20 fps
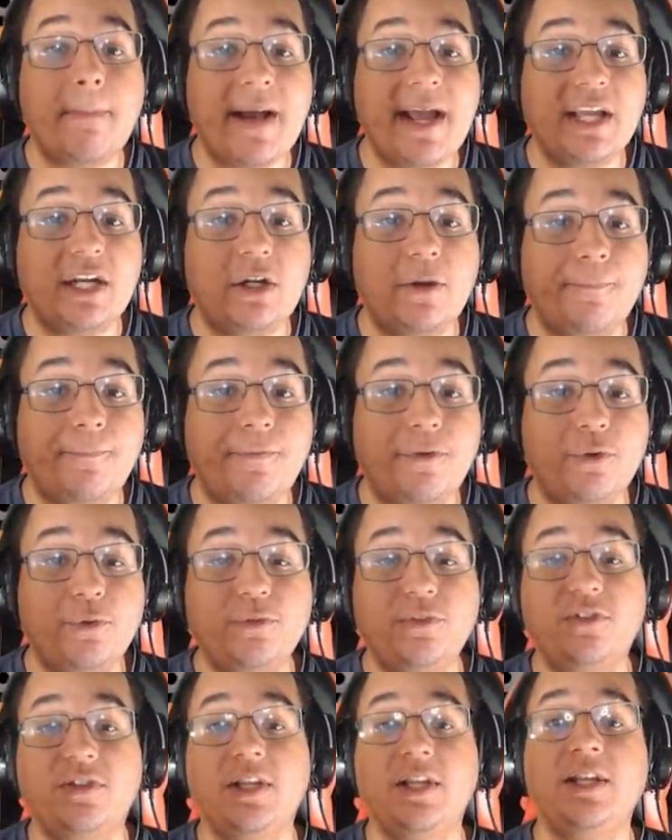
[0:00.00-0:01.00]

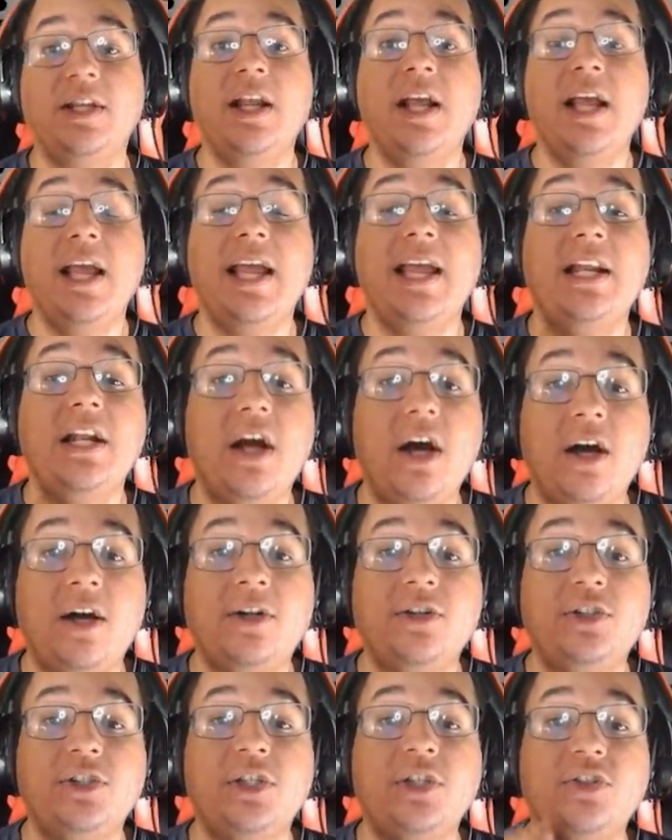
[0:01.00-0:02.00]
microphone skin, in
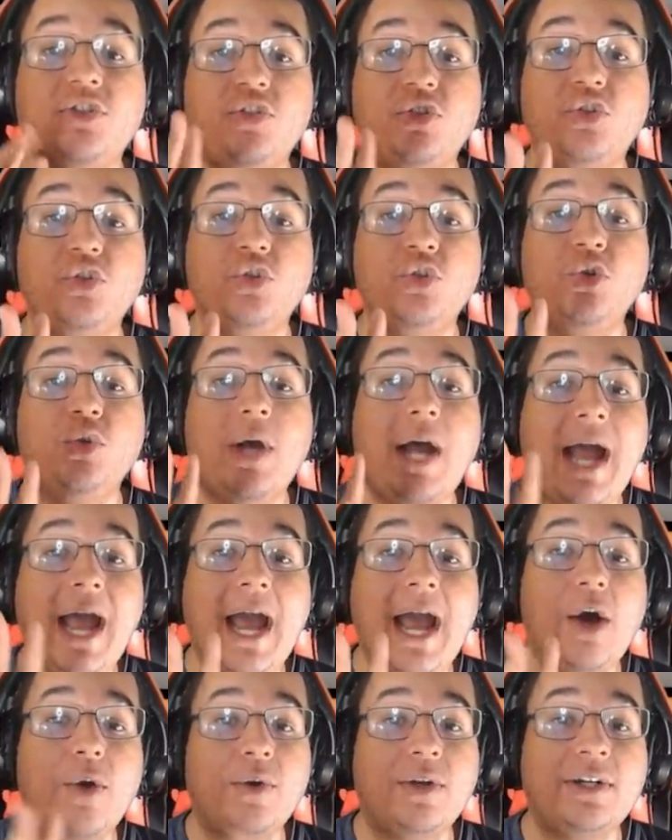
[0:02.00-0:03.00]
under 2
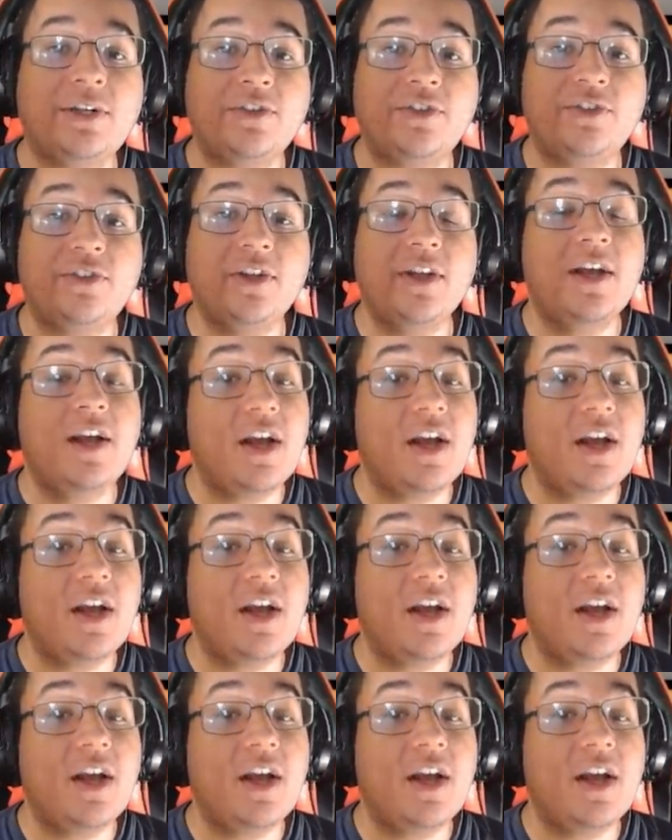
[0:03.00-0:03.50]
hours?